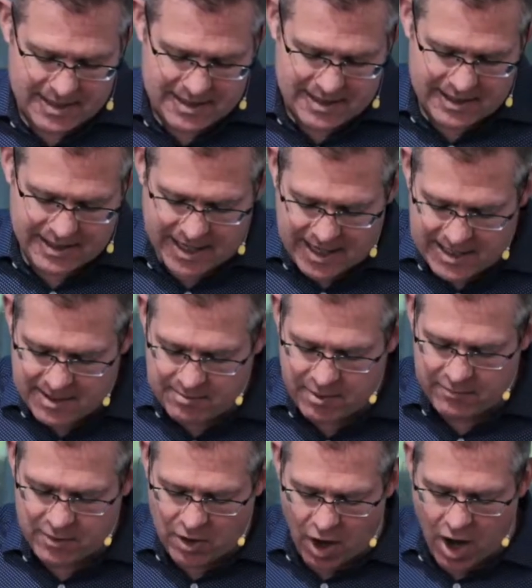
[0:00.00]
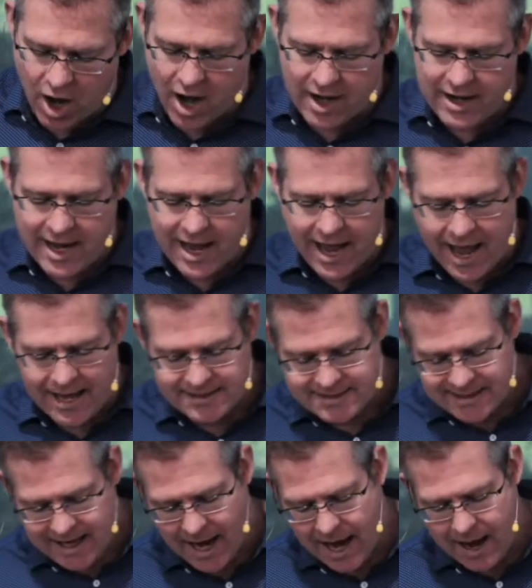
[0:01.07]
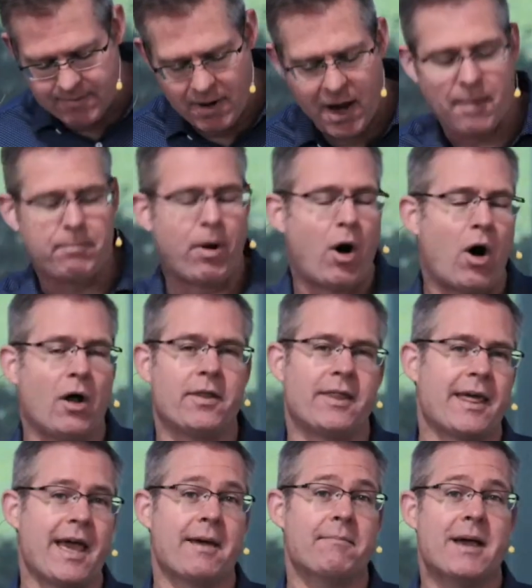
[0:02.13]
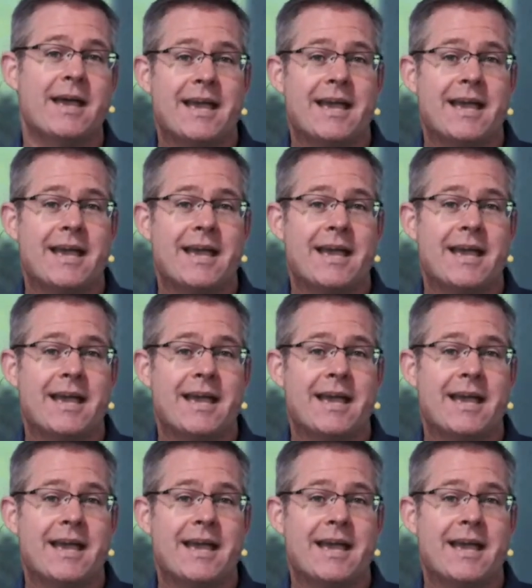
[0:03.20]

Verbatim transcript: the kingdom of God has come upon them.